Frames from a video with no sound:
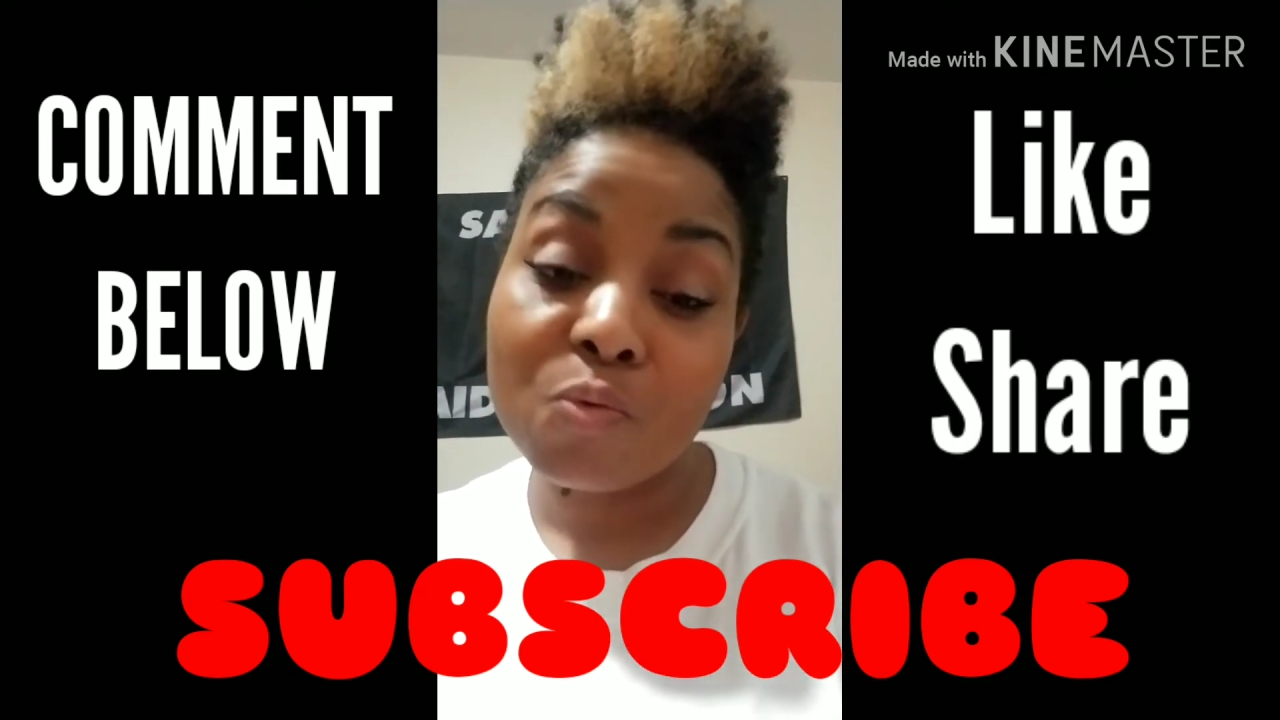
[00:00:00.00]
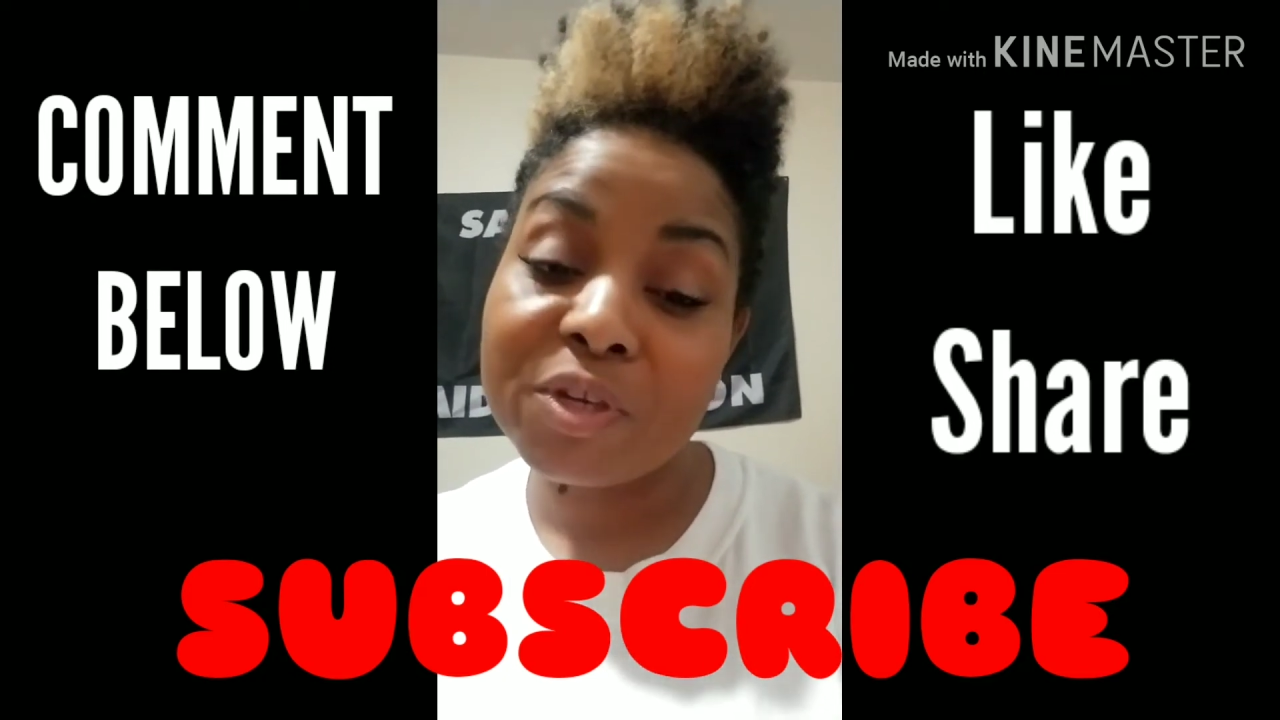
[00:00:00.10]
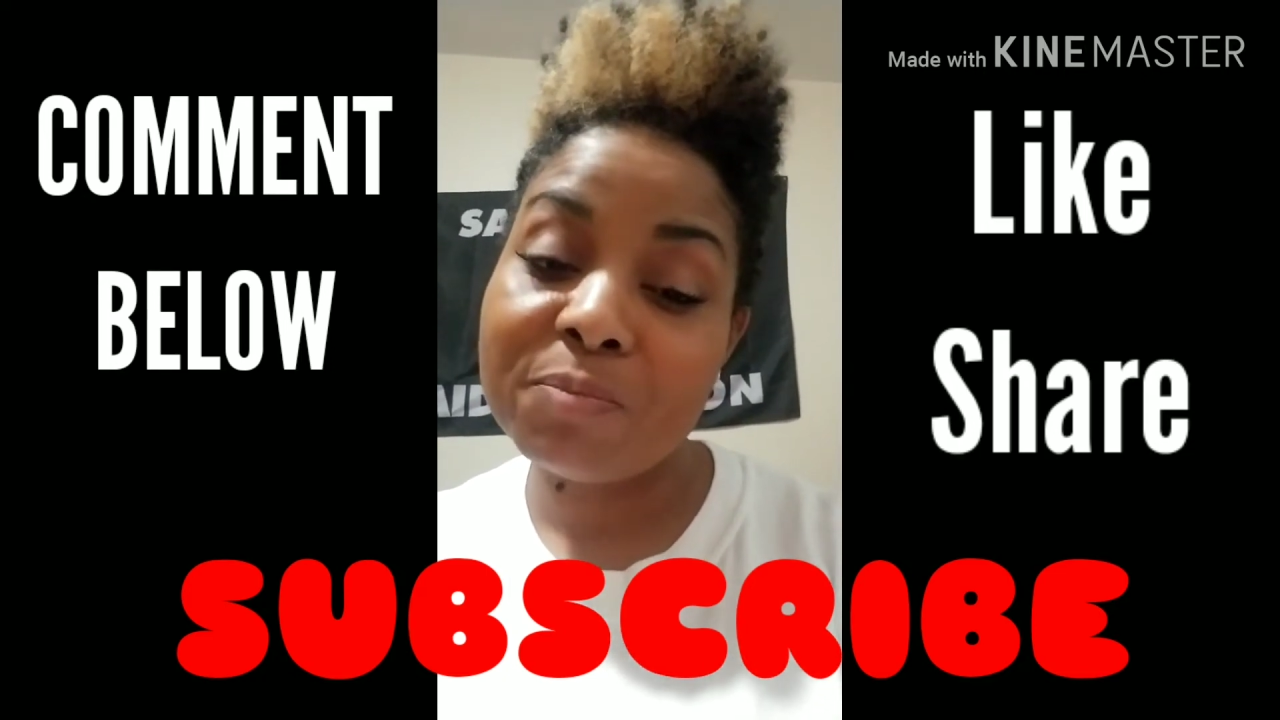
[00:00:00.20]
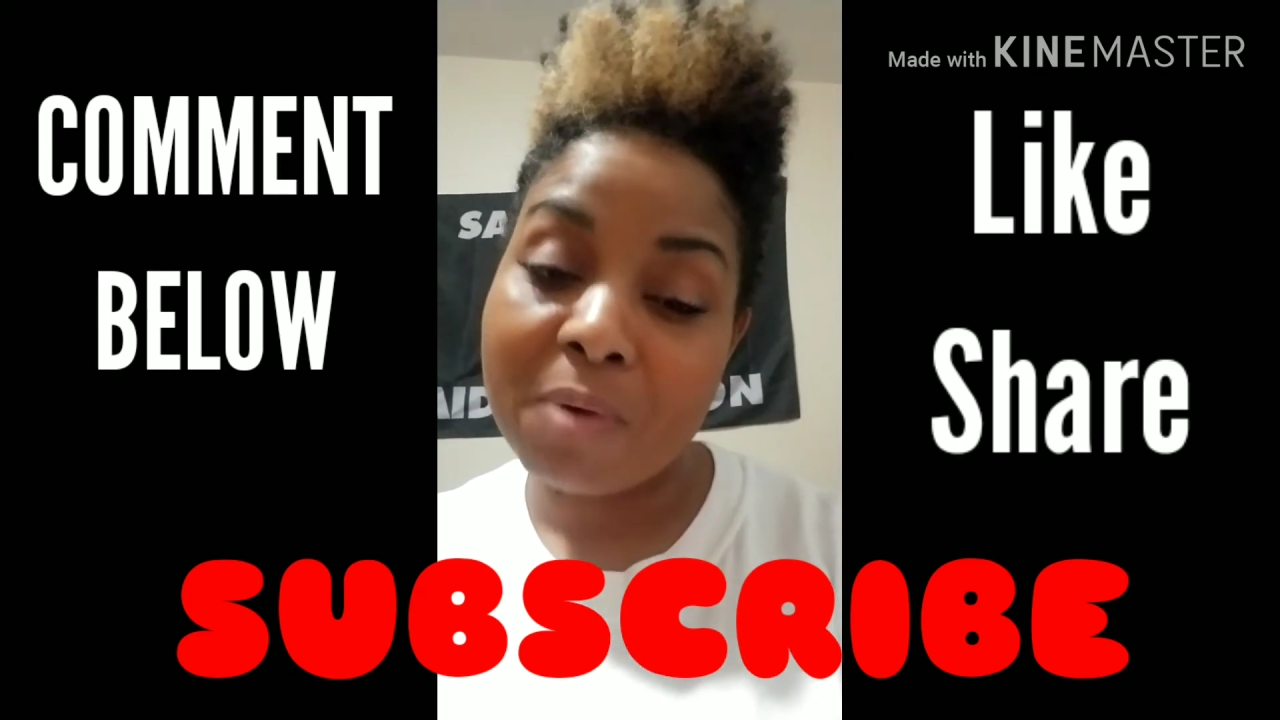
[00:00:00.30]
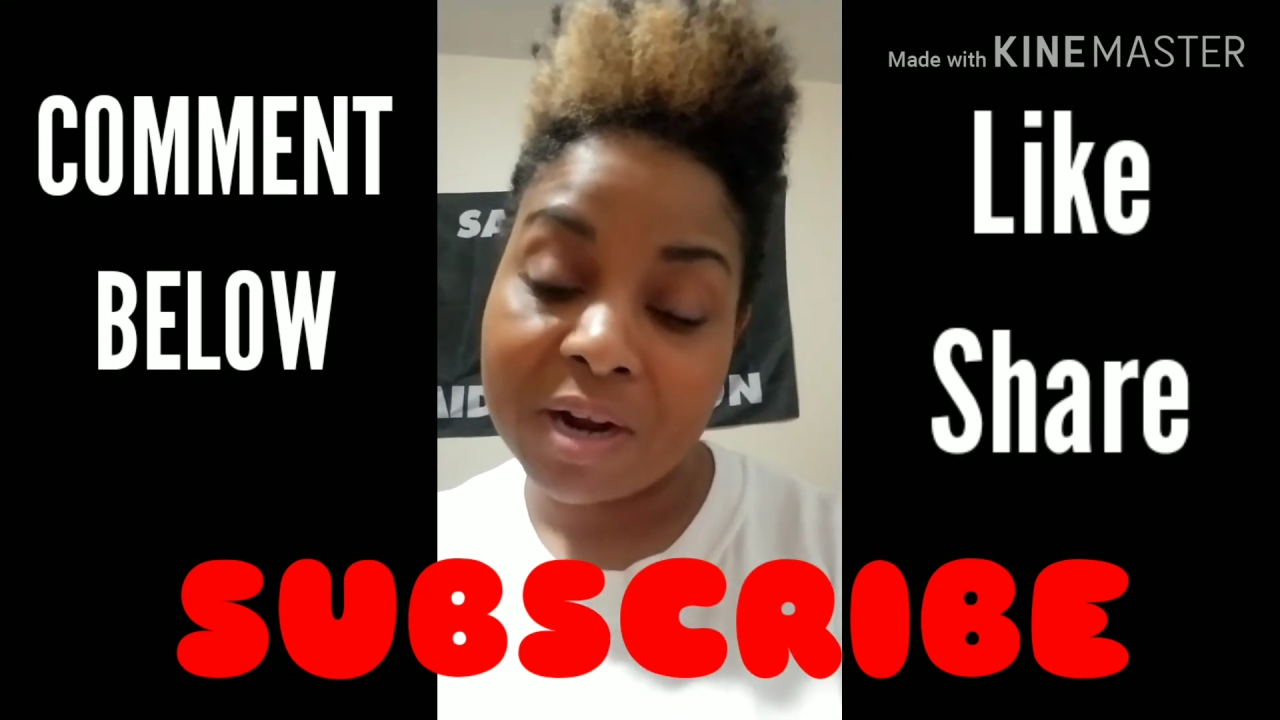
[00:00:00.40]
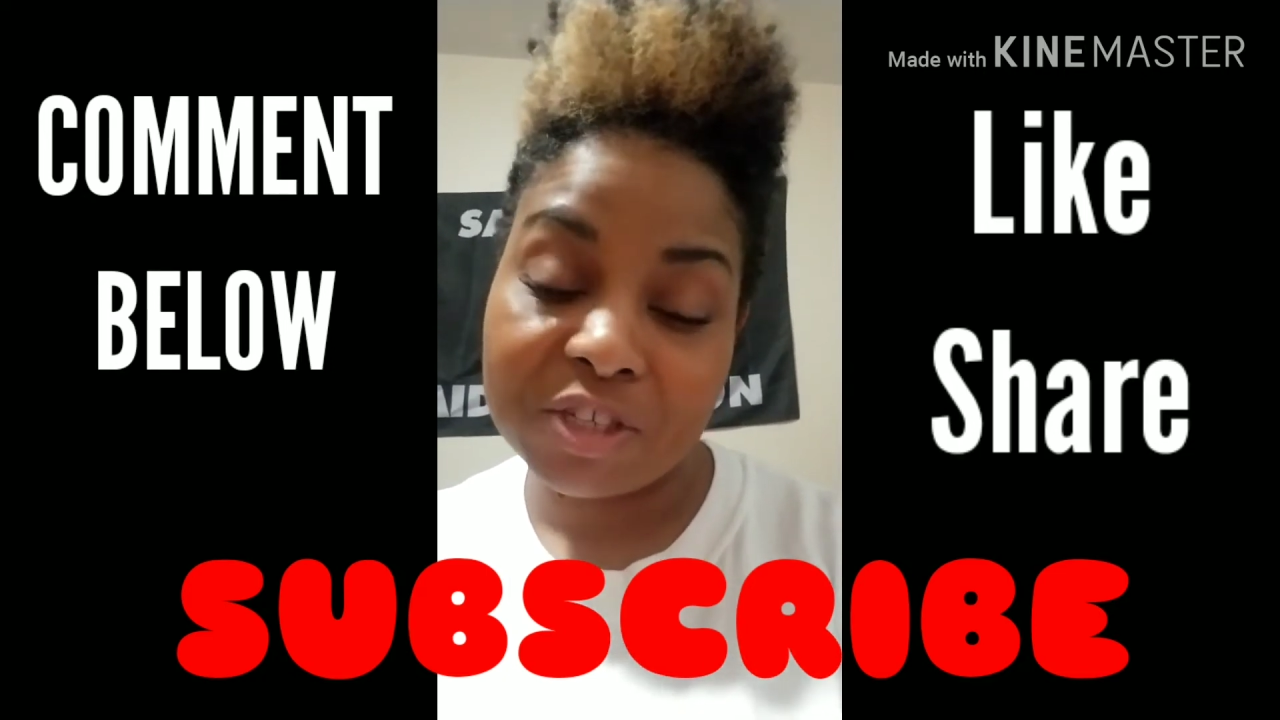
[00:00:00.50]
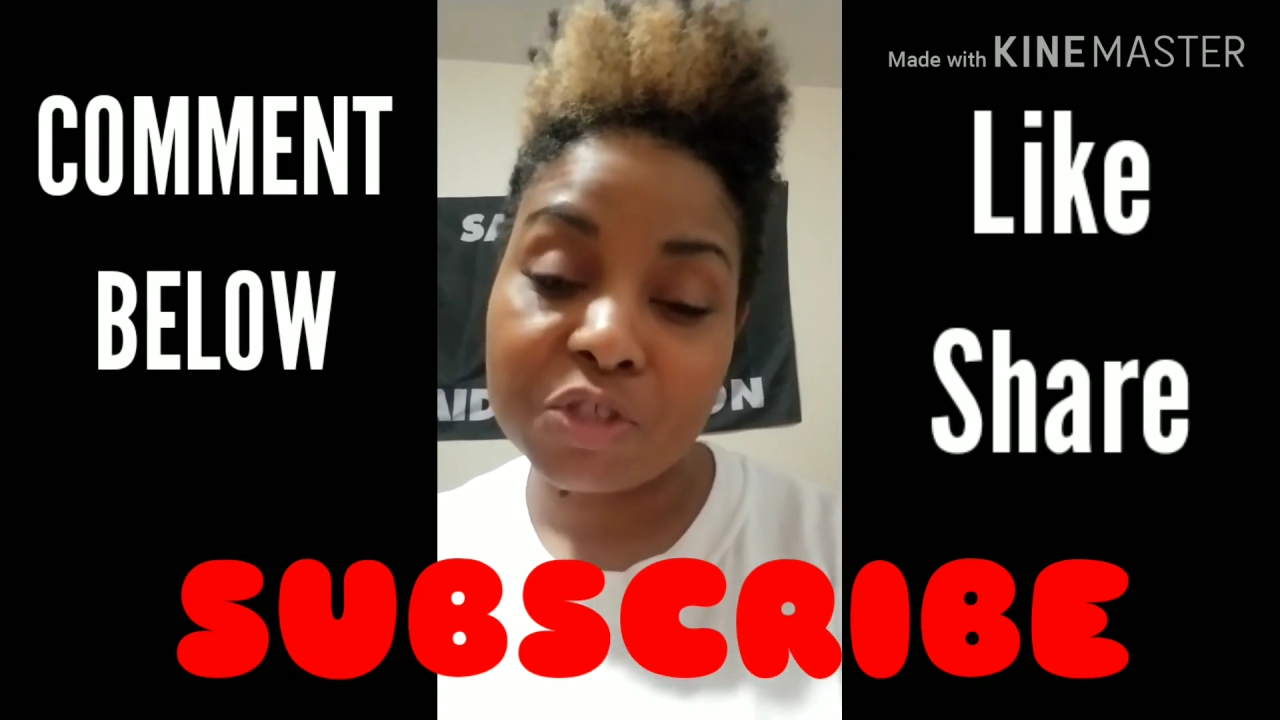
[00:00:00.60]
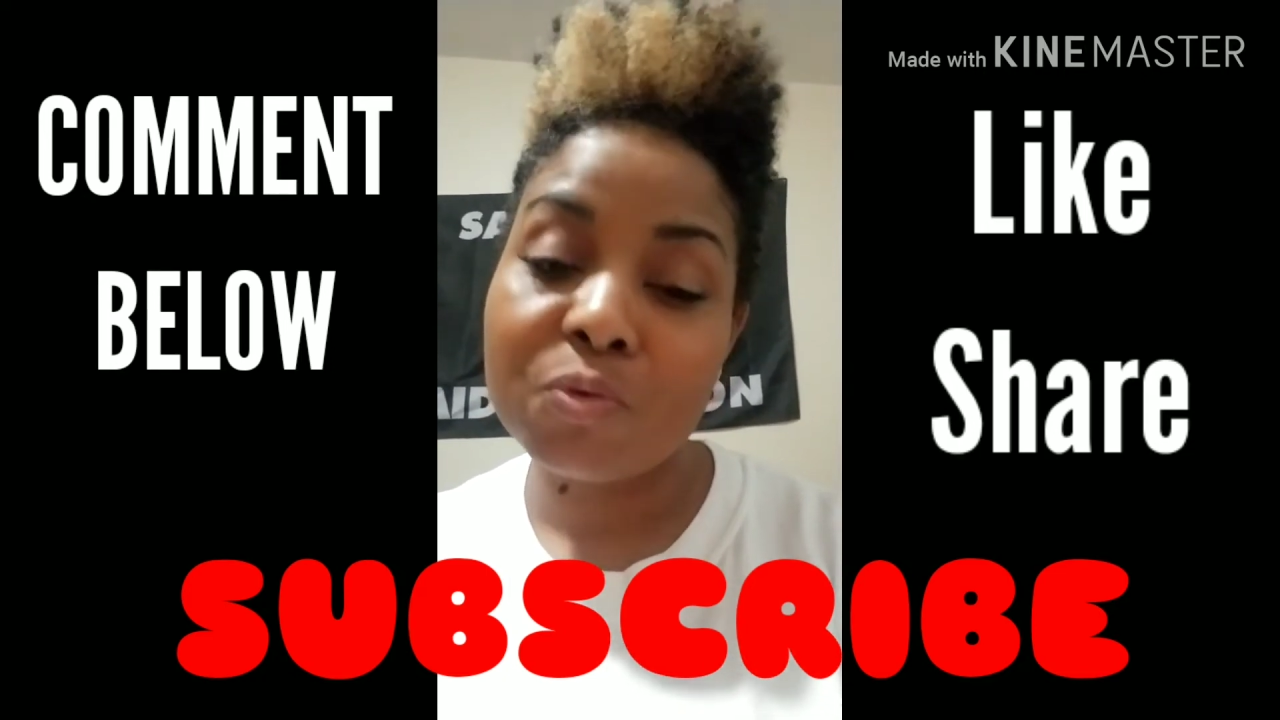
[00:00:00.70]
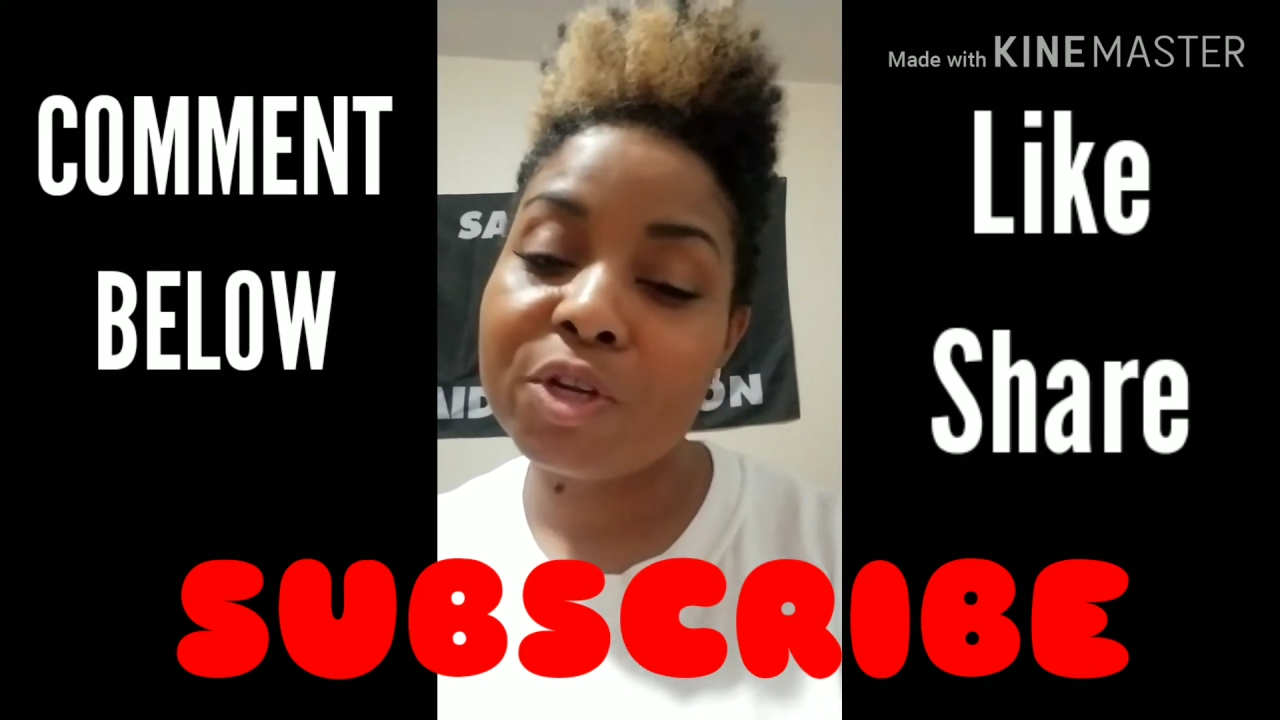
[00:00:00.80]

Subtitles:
response to